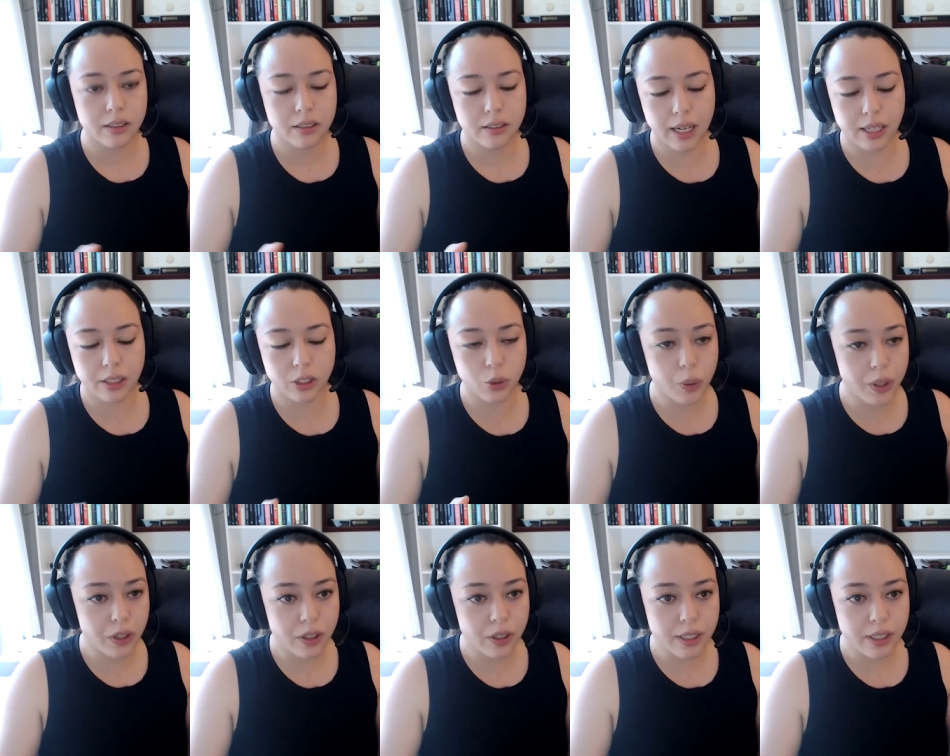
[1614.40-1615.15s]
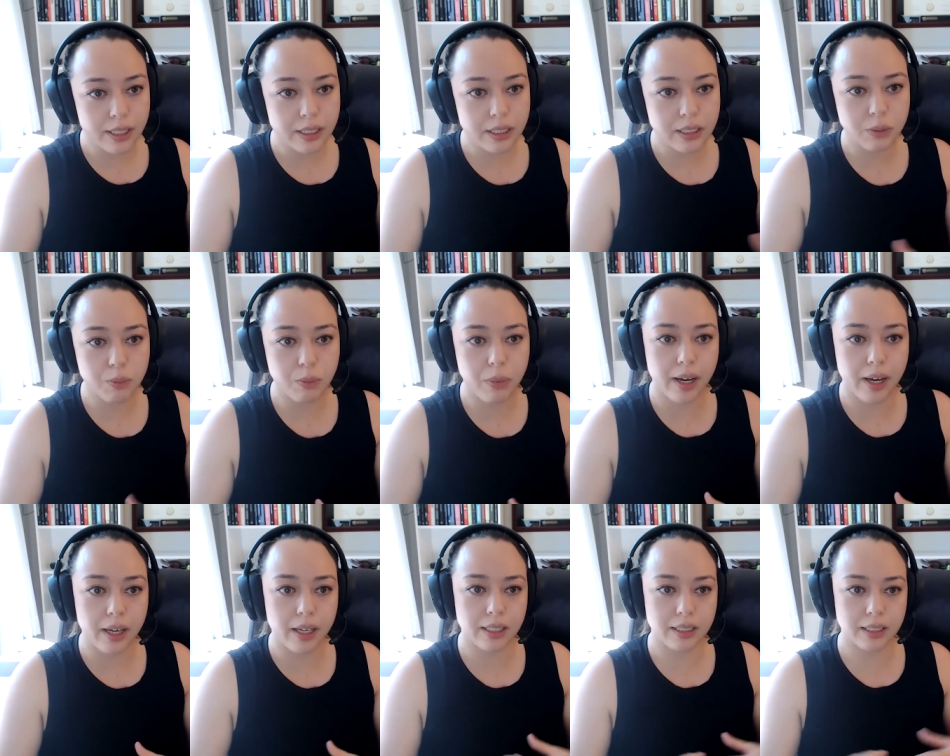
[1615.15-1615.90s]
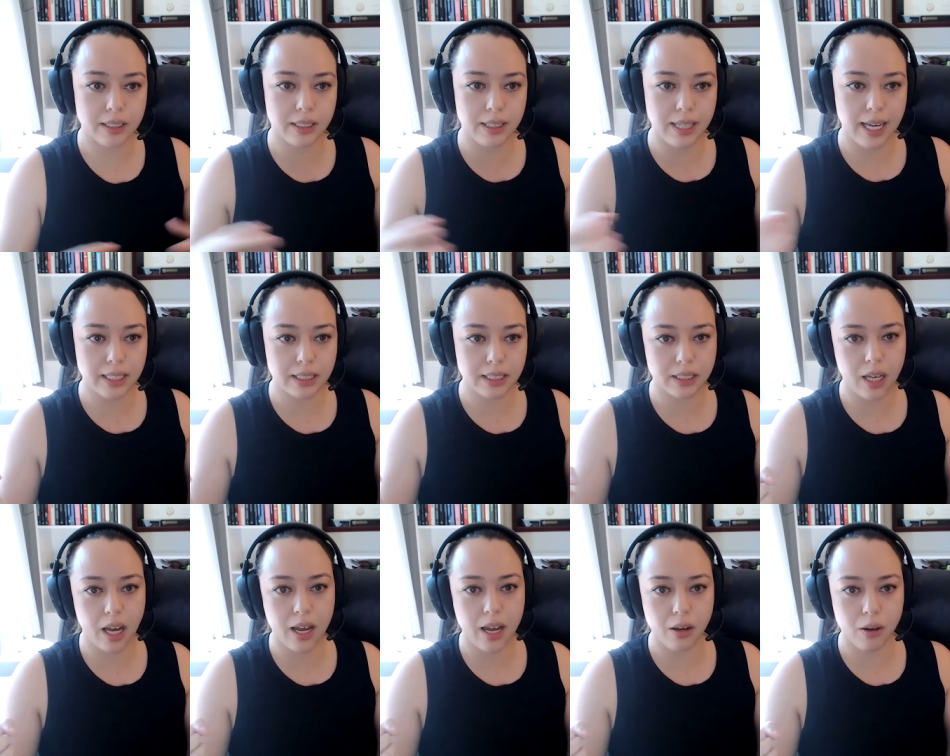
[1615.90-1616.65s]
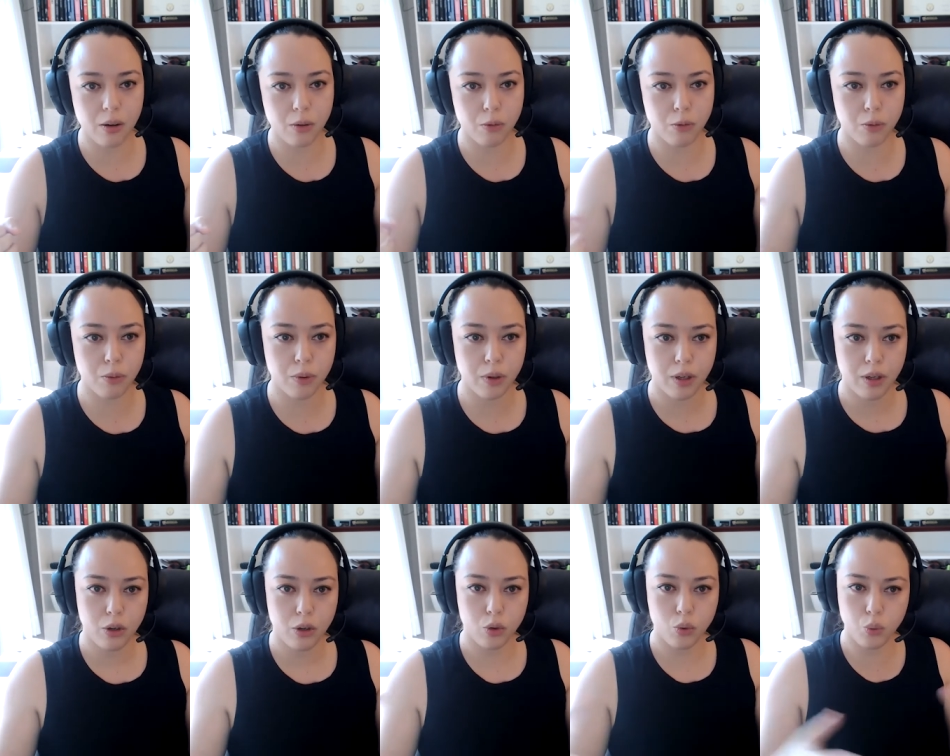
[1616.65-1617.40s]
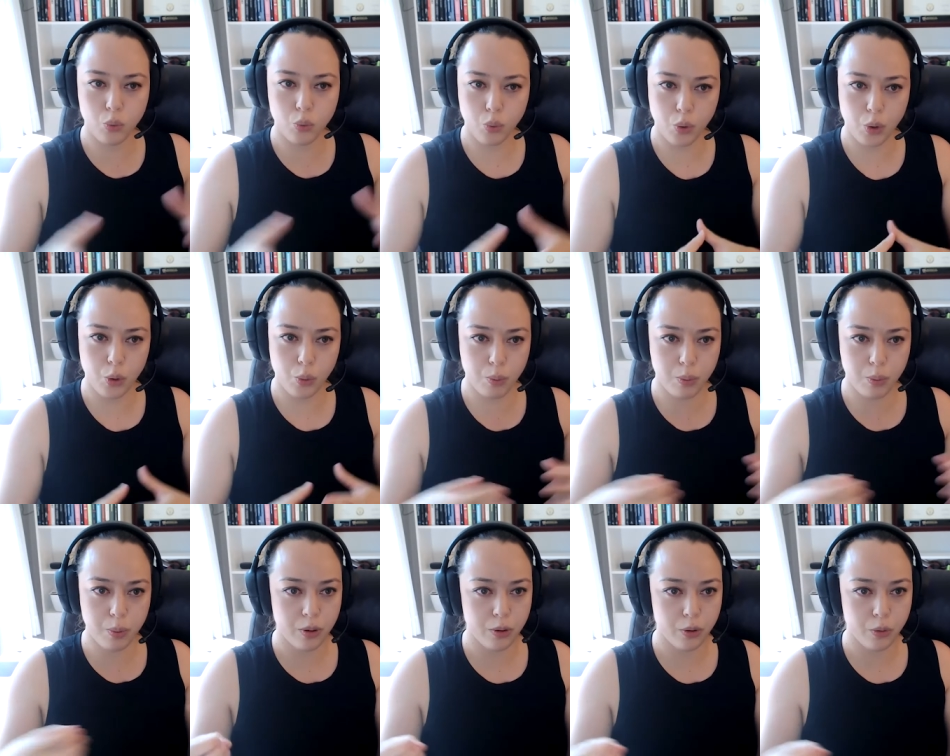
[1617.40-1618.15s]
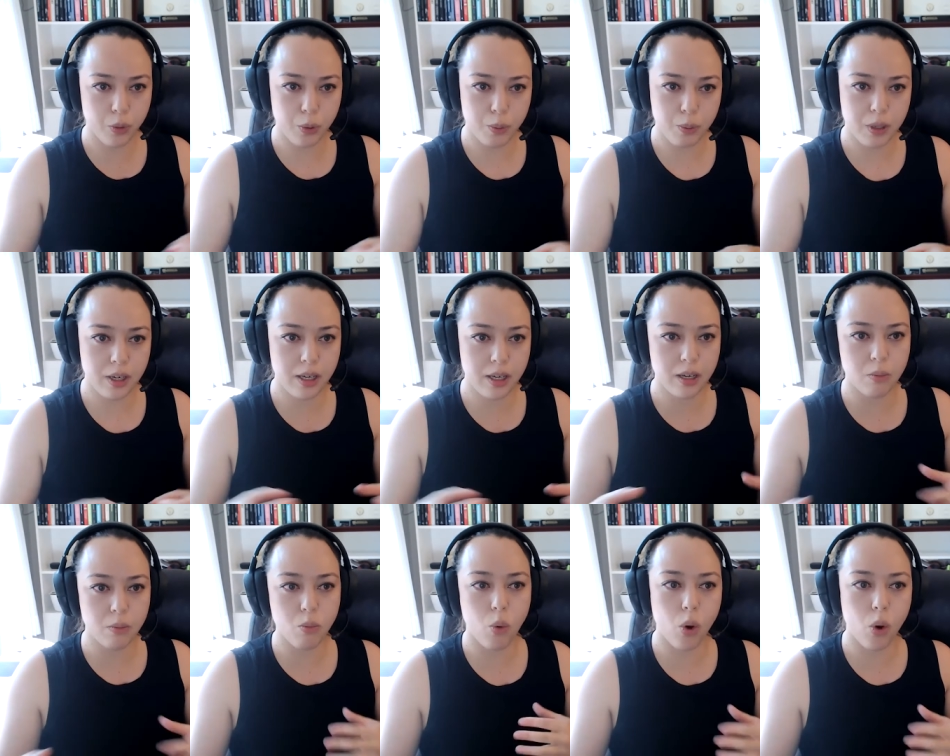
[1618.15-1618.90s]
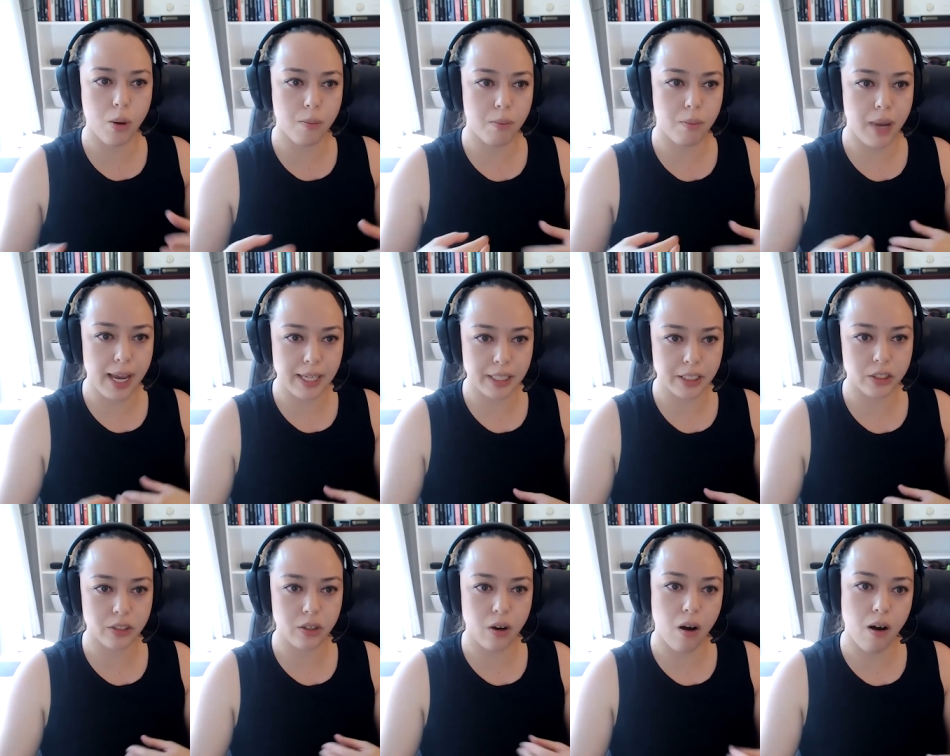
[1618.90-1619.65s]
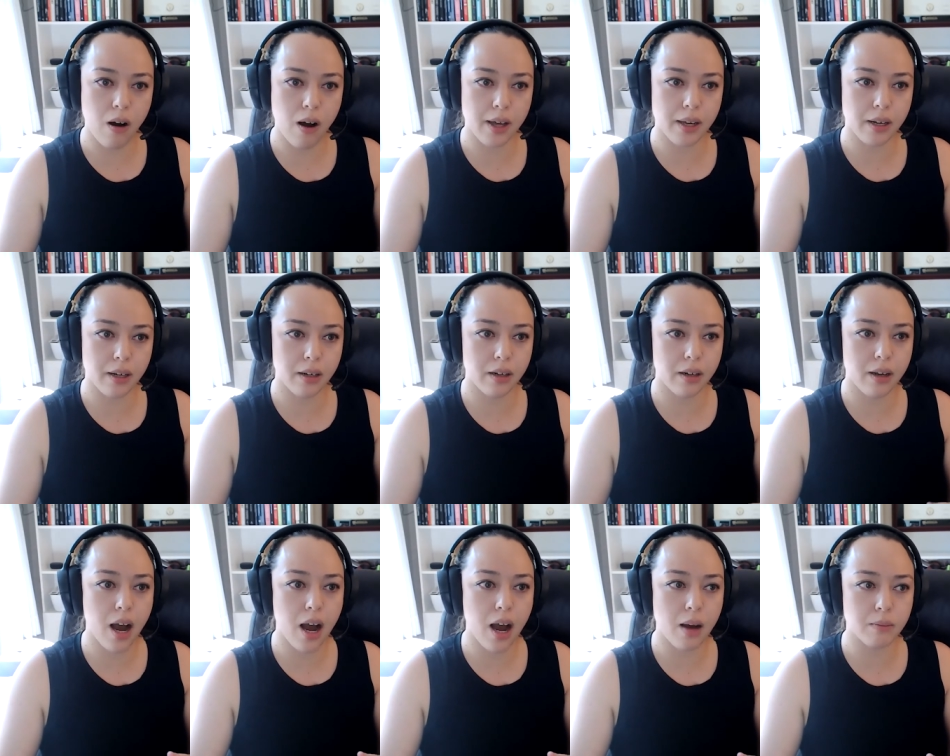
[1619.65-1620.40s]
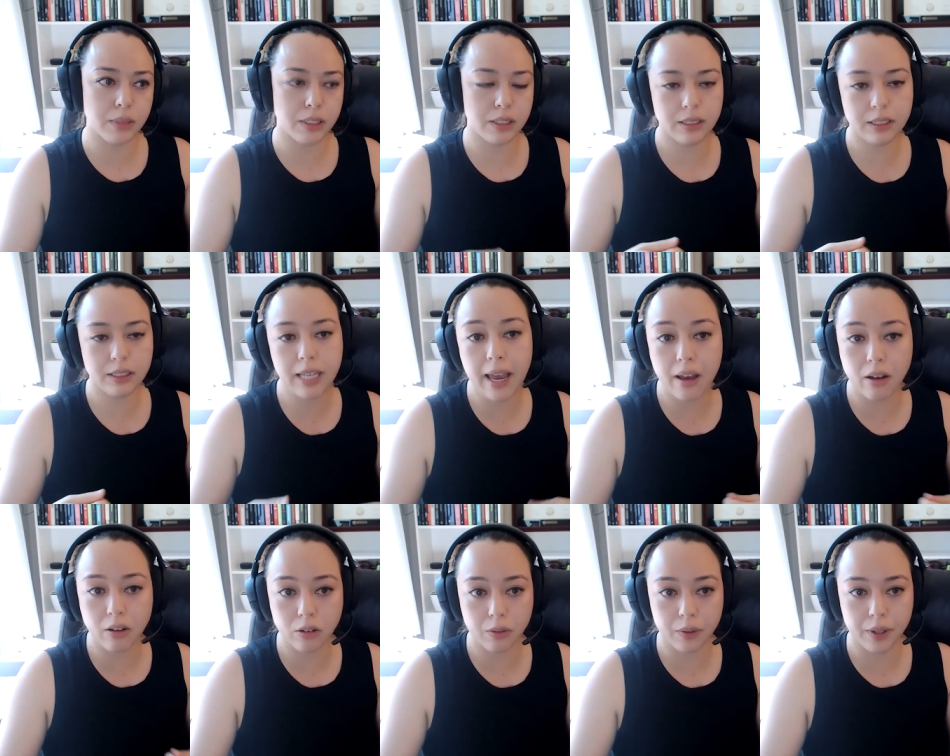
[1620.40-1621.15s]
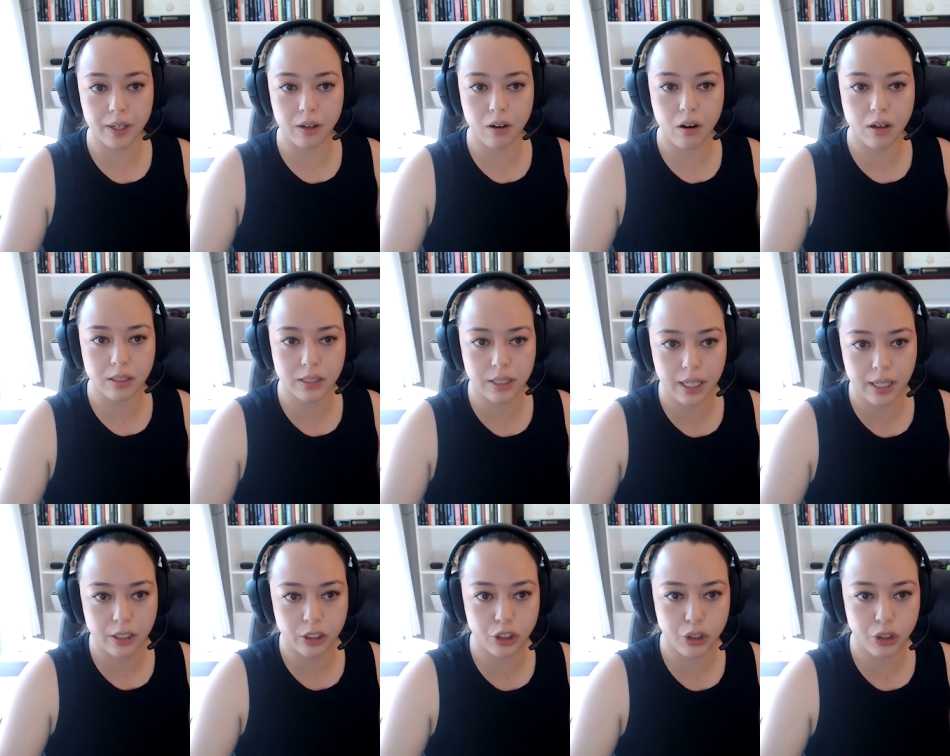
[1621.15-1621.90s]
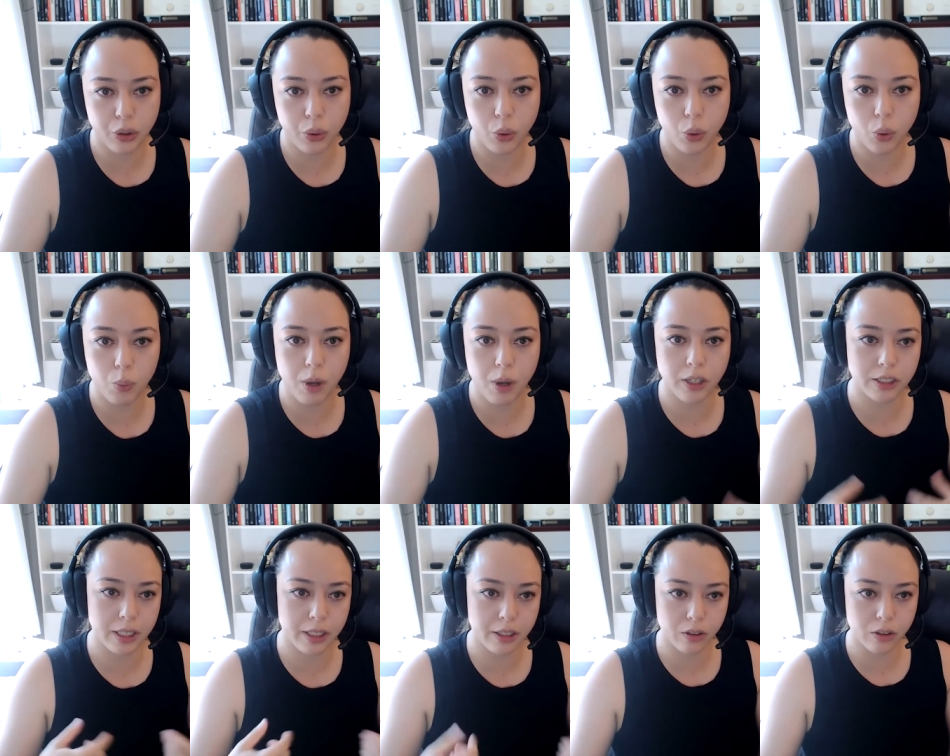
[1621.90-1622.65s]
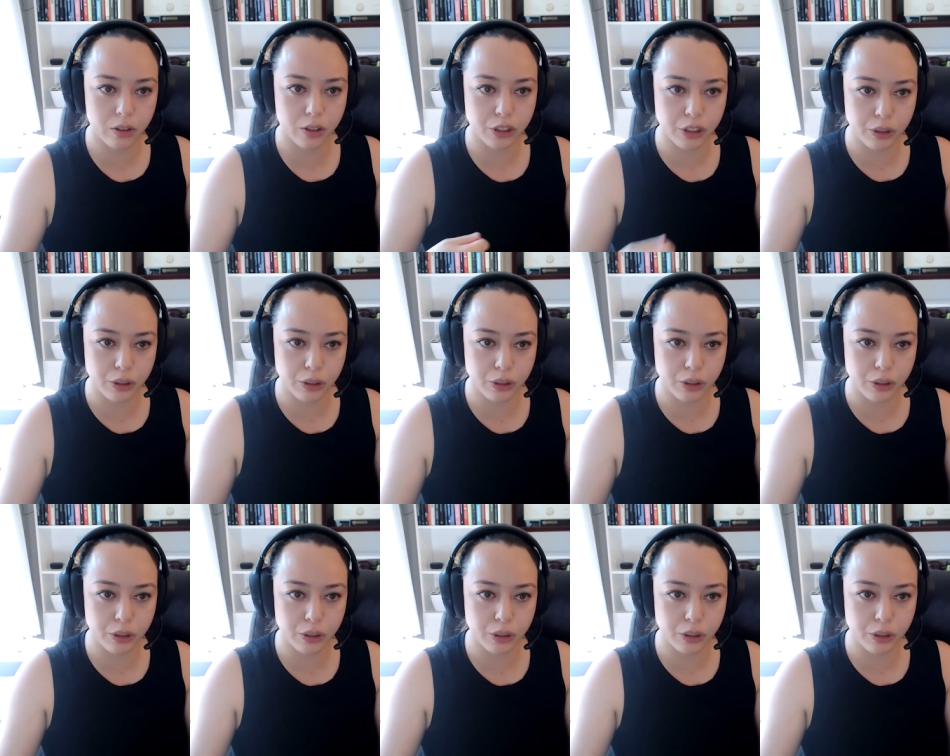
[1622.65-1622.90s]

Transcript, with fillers: that Twitter is, but it's less kind of group groupy and more based on um, tailoring content to particular